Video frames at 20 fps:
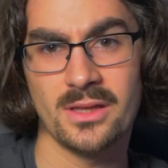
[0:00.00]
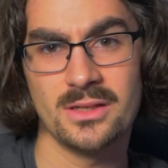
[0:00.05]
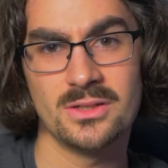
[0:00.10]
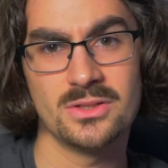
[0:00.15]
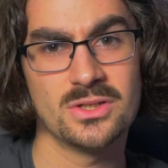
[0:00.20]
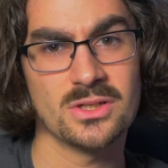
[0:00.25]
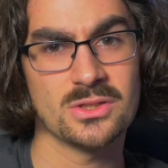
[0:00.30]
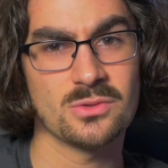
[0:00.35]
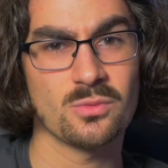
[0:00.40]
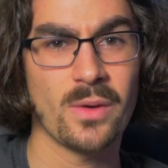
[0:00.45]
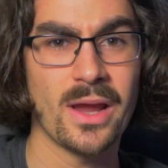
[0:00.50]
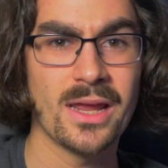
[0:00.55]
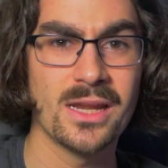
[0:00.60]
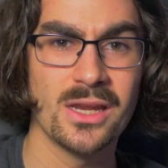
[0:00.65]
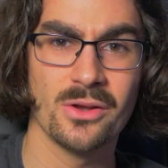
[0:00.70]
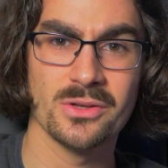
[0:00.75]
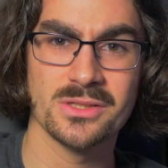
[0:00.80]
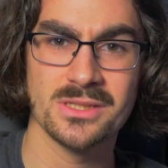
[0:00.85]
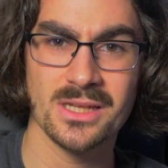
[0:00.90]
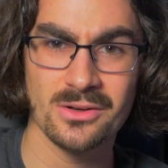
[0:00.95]
and just
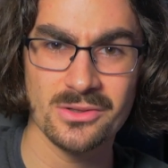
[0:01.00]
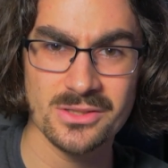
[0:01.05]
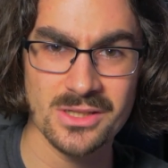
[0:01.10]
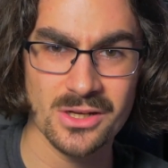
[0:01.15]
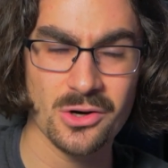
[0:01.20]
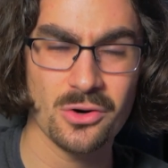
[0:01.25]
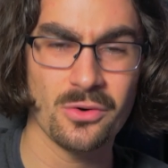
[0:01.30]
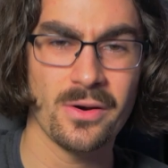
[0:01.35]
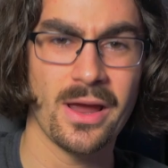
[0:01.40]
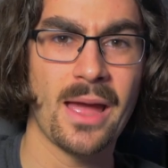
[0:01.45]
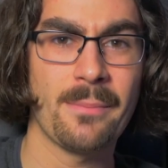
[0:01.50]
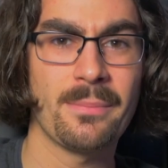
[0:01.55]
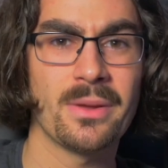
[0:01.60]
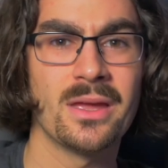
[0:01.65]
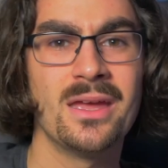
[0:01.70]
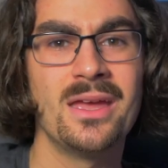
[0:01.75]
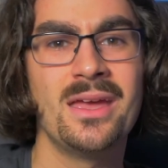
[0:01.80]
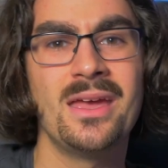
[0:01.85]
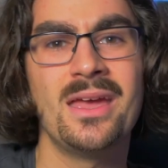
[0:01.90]
radio signals and crap.